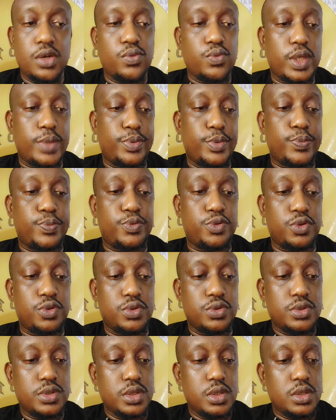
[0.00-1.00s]
where
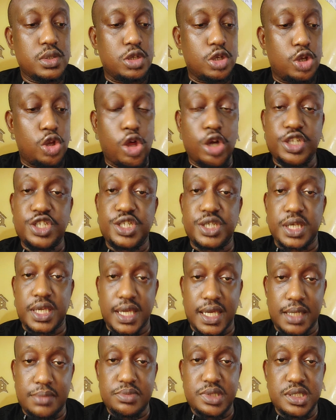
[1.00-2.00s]
people launch
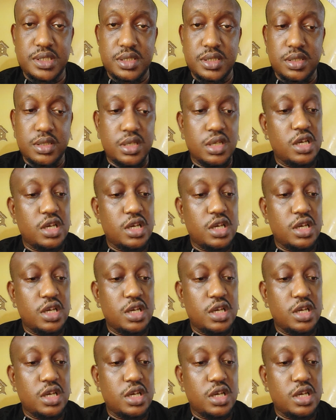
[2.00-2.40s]
games,